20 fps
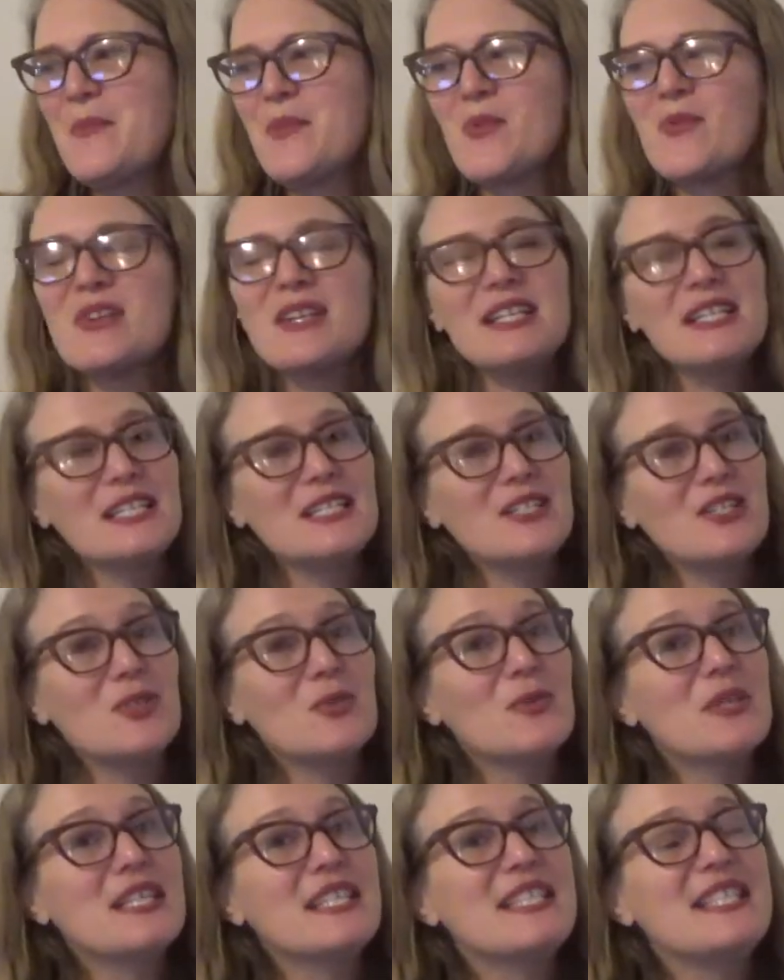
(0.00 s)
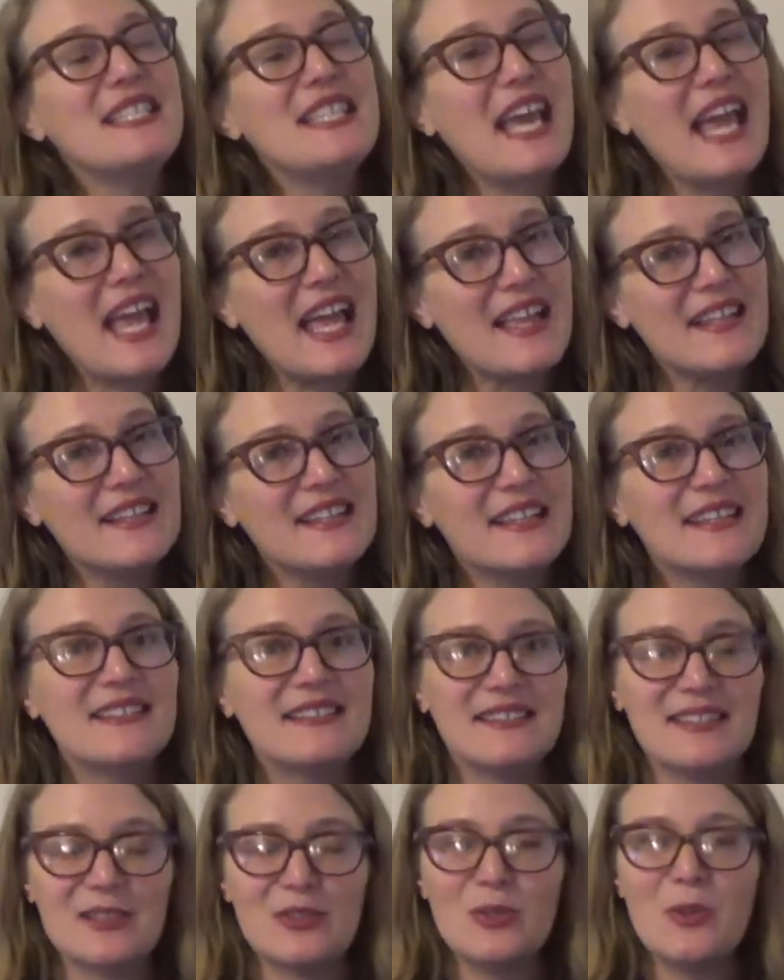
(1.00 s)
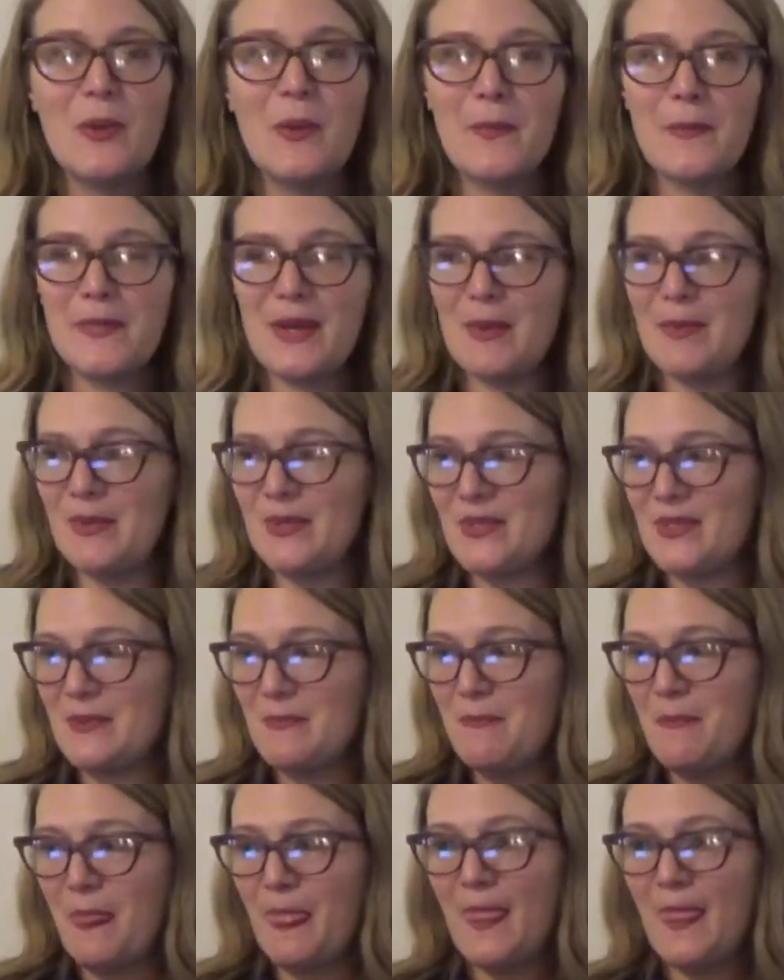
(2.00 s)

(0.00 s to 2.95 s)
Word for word: But we're gonna do 10 little bubbles.